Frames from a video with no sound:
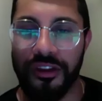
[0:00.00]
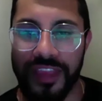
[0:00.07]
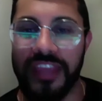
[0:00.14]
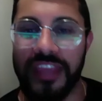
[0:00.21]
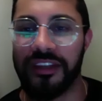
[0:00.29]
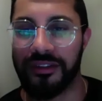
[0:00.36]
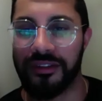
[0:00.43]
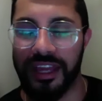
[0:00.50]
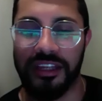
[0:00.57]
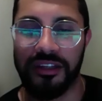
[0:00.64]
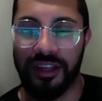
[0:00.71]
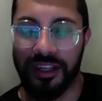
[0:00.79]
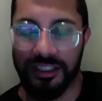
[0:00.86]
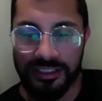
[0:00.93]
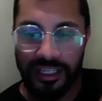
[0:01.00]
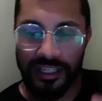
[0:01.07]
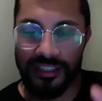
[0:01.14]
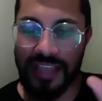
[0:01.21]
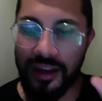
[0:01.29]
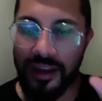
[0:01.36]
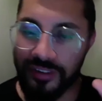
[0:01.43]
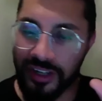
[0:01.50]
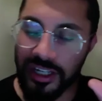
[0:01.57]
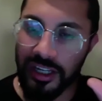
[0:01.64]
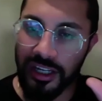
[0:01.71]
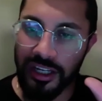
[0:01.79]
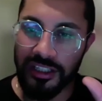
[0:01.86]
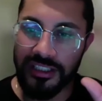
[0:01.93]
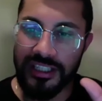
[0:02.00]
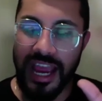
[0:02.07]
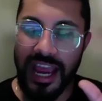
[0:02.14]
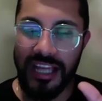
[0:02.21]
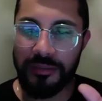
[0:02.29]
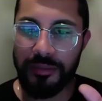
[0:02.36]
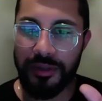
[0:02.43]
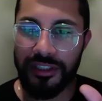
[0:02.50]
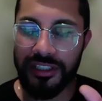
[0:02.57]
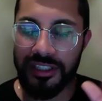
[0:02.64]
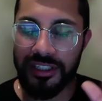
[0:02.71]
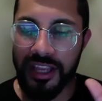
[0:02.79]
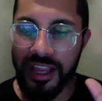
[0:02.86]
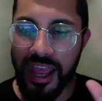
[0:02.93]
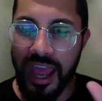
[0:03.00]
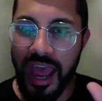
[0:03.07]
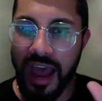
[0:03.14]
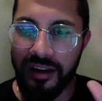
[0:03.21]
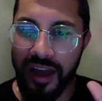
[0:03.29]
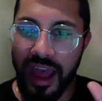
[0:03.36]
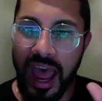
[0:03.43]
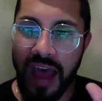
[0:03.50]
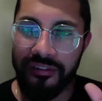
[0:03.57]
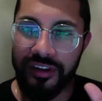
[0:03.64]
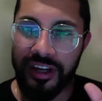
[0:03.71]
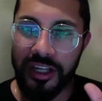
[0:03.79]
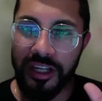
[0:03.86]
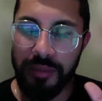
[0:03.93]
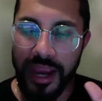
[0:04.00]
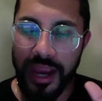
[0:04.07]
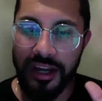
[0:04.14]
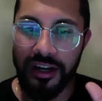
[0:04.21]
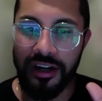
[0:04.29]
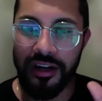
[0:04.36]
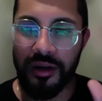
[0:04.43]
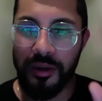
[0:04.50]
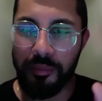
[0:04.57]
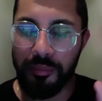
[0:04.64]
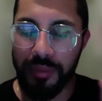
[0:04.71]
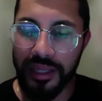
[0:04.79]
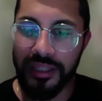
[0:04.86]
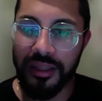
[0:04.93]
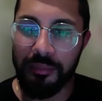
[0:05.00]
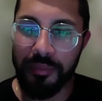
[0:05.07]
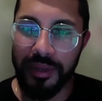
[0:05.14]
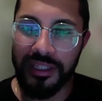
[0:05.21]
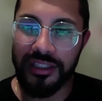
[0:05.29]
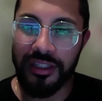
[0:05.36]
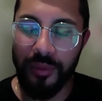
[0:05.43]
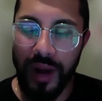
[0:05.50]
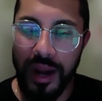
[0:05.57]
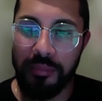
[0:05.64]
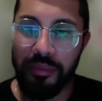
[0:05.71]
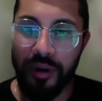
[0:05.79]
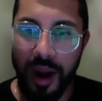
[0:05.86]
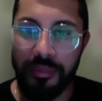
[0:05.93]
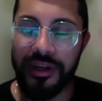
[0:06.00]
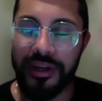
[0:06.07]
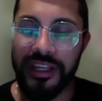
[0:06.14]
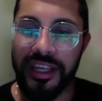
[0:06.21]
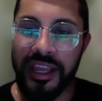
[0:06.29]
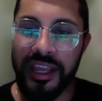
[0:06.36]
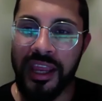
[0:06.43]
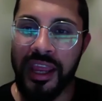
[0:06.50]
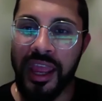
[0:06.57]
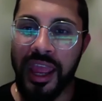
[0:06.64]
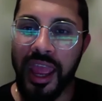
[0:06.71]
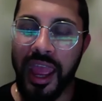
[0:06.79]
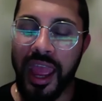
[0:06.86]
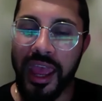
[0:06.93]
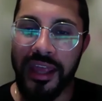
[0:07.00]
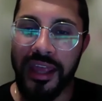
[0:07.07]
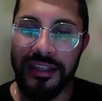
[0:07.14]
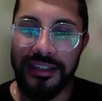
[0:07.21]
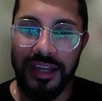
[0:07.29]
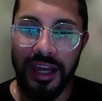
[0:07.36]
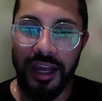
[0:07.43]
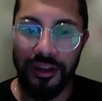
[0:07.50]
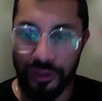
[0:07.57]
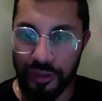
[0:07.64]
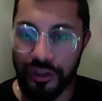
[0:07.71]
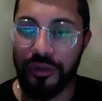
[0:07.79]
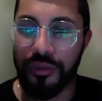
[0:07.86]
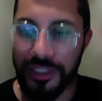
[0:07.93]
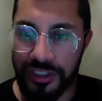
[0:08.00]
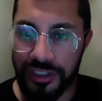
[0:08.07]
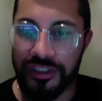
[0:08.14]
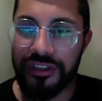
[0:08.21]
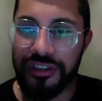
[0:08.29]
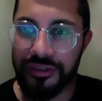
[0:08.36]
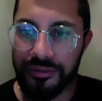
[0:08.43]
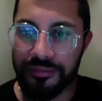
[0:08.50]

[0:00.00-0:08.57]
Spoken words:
thank you. It's have a good tax person, have a good banker, pick the right property, and do your research.